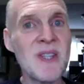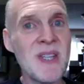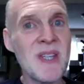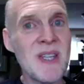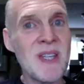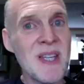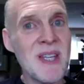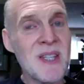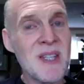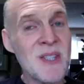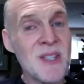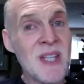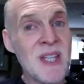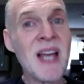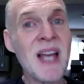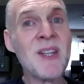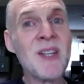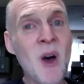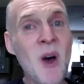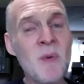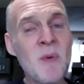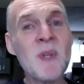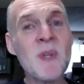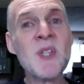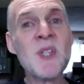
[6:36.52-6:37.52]
It's not
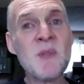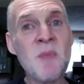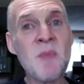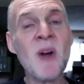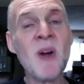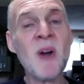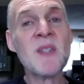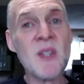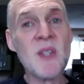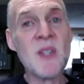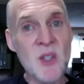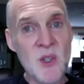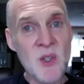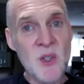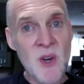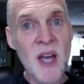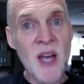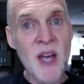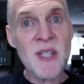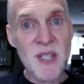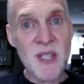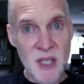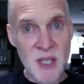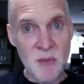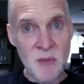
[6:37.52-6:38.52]
always smart to
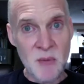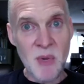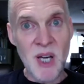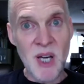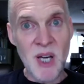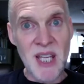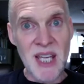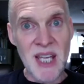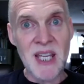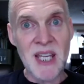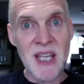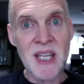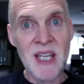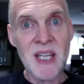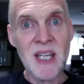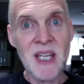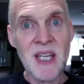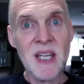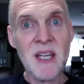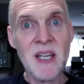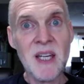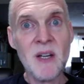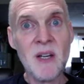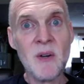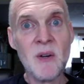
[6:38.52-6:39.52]
trust somebody
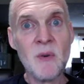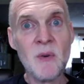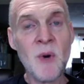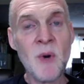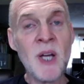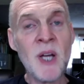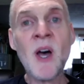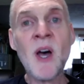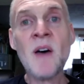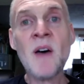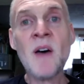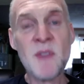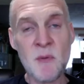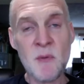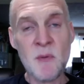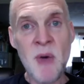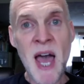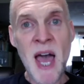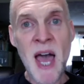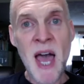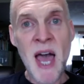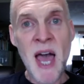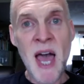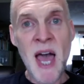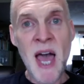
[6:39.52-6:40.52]
right off the
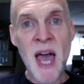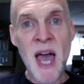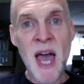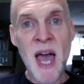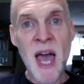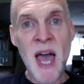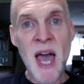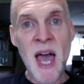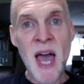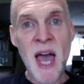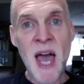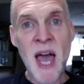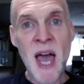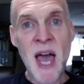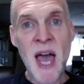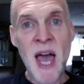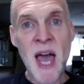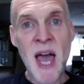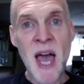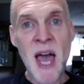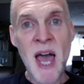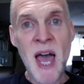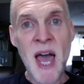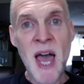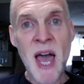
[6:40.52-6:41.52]
bat,
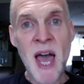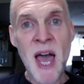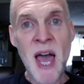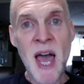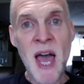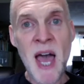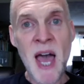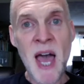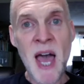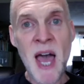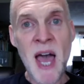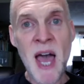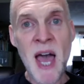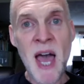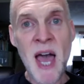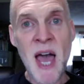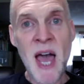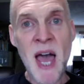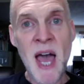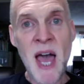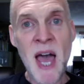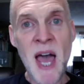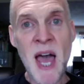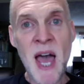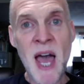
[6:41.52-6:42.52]
even if you
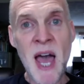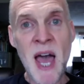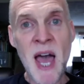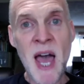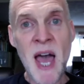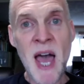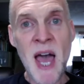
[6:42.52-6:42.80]
forgive them.